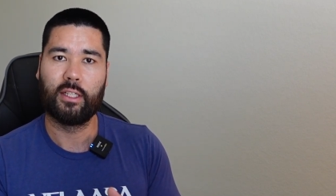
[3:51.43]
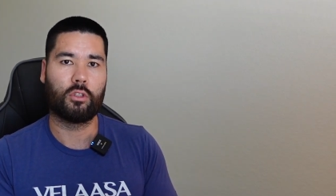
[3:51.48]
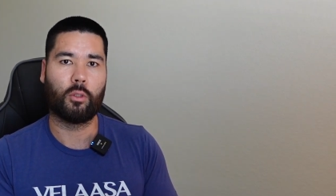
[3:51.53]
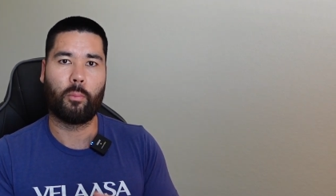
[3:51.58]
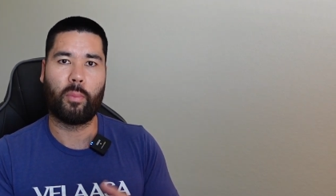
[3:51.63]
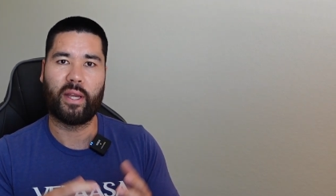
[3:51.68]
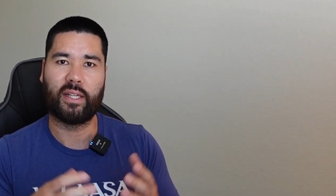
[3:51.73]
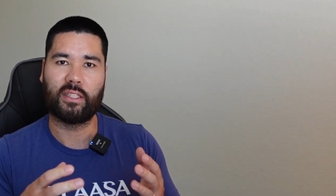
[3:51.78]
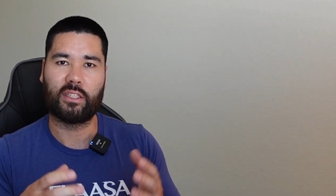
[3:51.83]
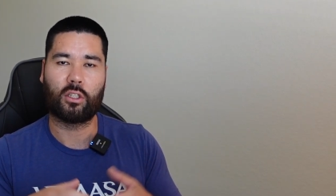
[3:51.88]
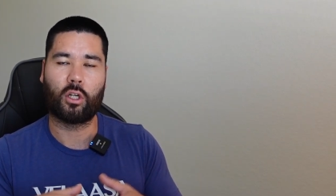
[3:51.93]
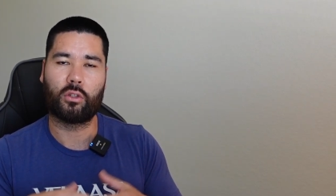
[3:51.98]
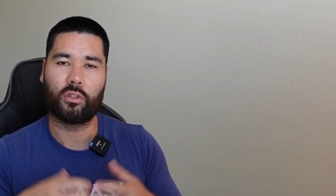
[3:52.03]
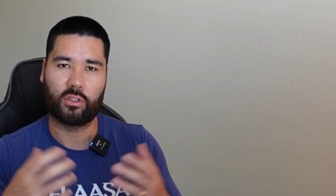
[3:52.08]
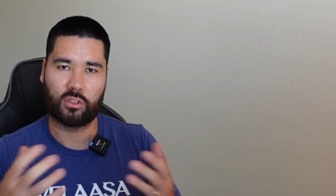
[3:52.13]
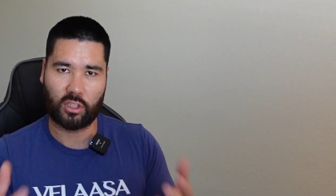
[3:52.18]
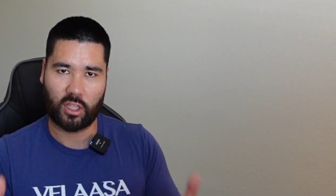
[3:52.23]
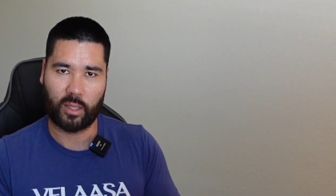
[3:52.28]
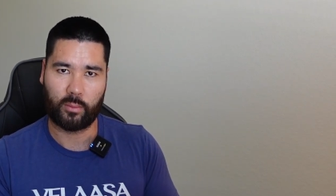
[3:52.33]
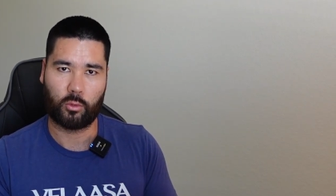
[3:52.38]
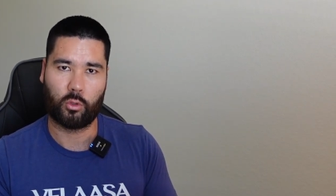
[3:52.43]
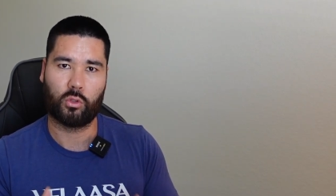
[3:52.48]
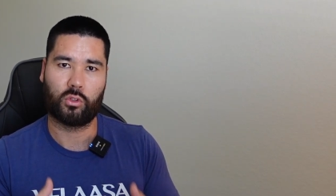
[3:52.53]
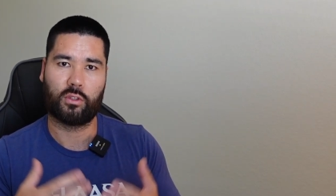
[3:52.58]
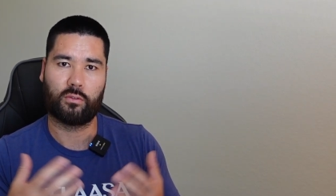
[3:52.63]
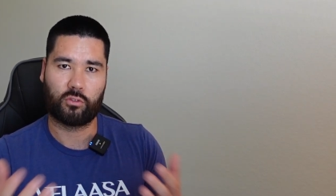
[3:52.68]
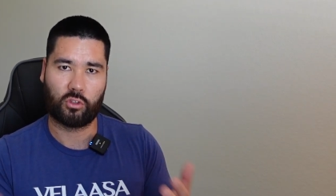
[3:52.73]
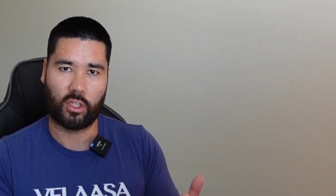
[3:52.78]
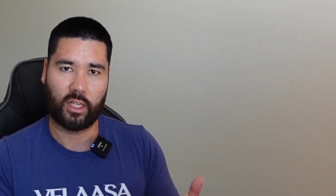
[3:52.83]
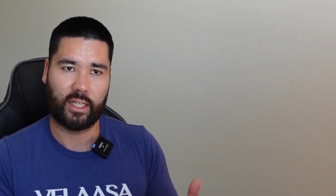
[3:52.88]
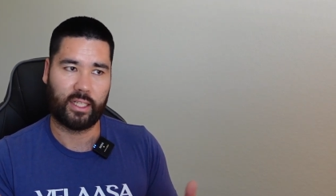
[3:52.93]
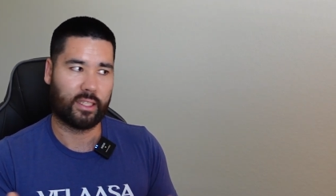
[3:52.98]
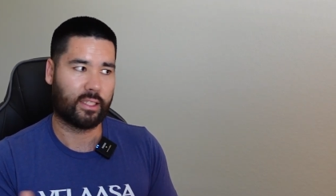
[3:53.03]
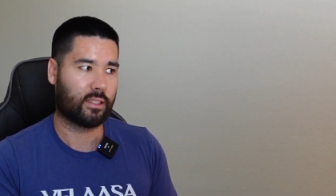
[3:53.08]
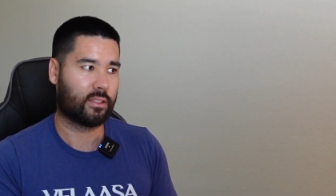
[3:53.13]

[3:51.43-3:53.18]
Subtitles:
depending on the time course of training,